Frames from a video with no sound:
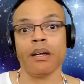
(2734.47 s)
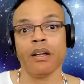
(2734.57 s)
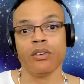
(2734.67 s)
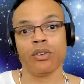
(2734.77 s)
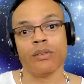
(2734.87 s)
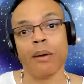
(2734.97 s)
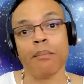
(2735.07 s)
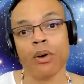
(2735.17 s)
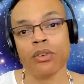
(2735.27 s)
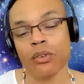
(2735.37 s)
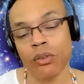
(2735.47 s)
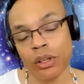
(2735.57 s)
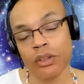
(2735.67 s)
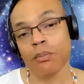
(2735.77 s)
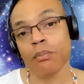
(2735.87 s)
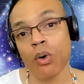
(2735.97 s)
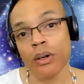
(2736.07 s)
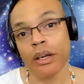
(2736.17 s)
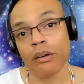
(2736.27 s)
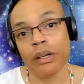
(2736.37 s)
So if that person really is
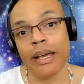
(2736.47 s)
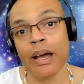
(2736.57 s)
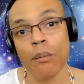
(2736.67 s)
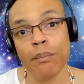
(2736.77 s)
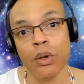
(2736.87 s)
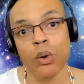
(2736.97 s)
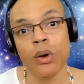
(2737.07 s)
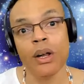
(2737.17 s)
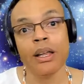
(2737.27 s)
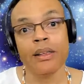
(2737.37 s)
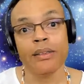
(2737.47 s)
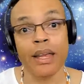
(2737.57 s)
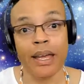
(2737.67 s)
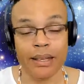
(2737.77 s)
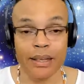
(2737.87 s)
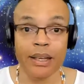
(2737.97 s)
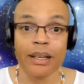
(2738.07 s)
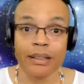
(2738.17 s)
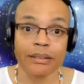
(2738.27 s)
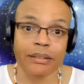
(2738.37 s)
important, it can really help you, then
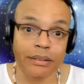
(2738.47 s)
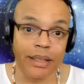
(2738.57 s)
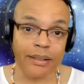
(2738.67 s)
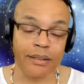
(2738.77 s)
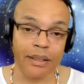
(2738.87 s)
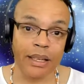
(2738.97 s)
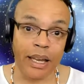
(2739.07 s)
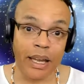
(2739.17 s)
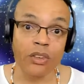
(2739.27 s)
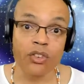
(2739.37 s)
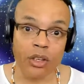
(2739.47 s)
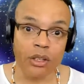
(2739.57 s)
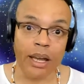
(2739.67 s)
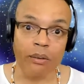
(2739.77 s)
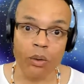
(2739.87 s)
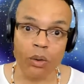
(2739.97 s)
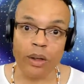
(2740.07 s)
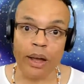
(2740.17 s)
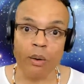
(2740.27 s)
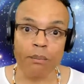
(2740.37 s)
that's the engine that will
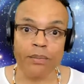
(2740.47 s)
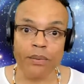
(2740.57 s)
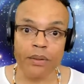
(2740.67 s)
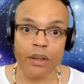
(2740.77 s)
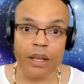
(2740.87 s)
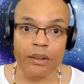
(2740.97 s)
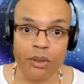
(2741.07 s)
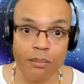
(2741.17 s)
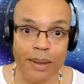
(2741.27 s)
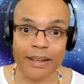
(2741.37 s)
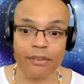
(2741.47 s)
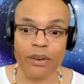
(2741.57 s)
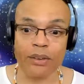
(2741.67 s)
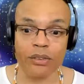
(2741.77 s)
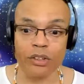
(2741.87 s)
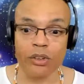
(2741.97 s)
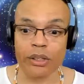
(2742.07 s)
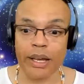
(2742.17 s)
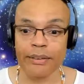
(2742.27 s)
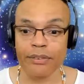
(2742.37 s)
help it to manifest in your
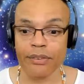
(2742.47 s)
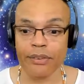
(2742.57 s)
life.